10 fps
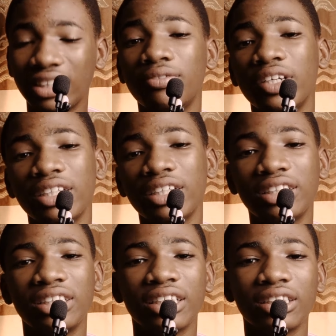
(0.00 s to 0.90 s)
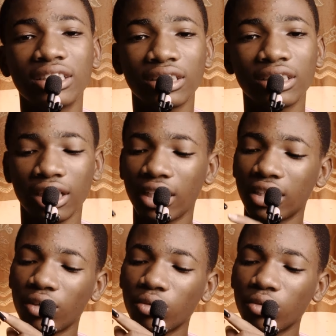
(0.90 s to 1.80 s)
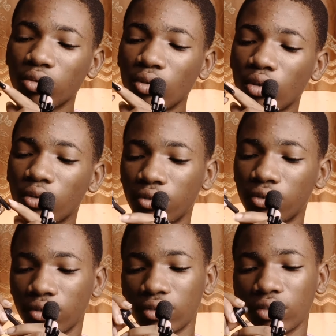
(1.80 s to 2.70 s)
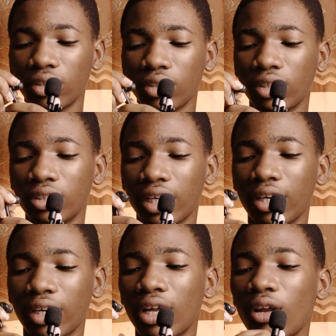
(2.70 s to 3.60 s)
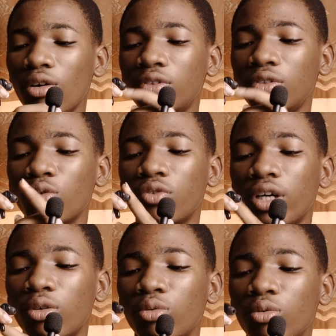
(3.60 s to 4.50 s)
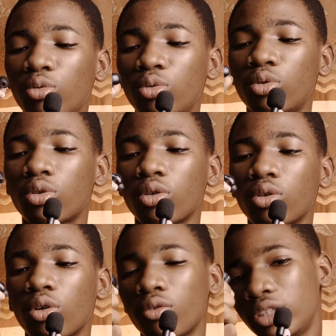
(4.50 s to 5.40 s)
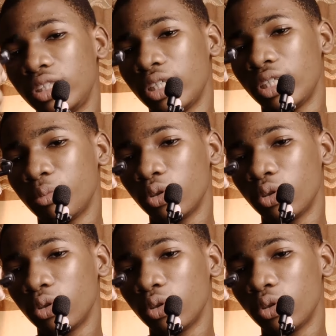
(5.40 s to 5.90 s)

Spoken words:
very decent. I love the overall look of this earbud.